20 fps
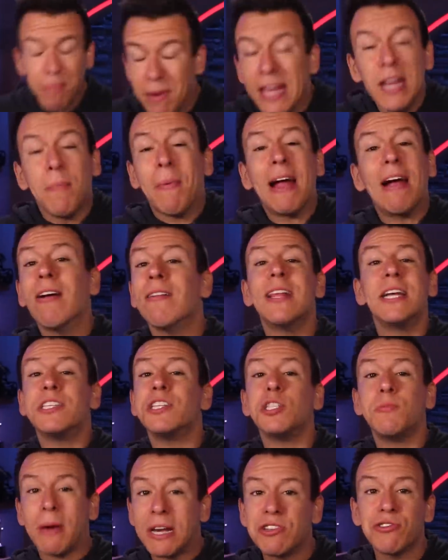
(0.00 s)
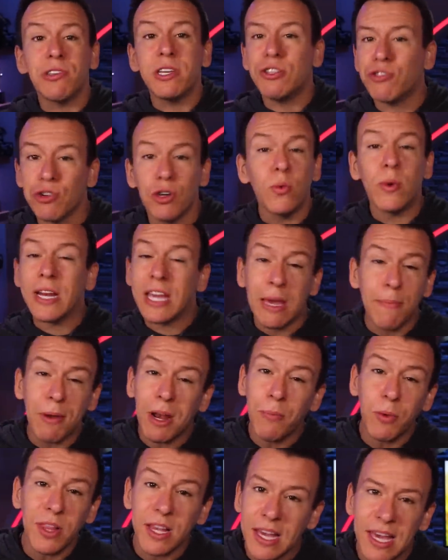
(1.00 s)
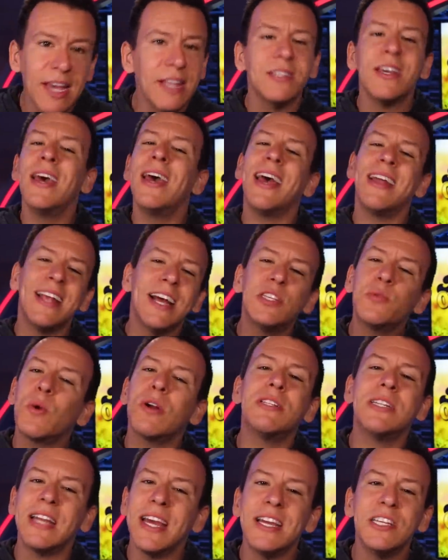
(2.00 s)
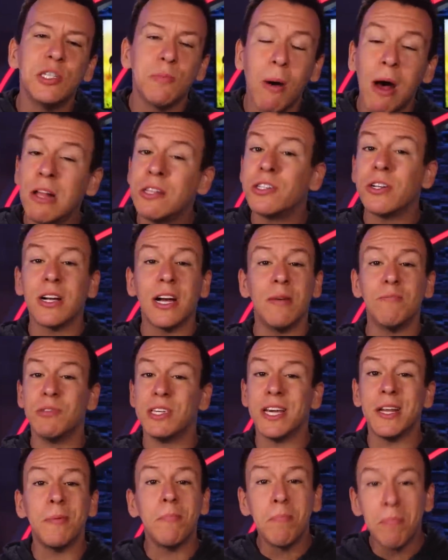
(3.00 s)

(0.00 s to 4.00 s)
And being a parent, that's especially true when keeping up with the kids. And that's where today's sponsor comes in,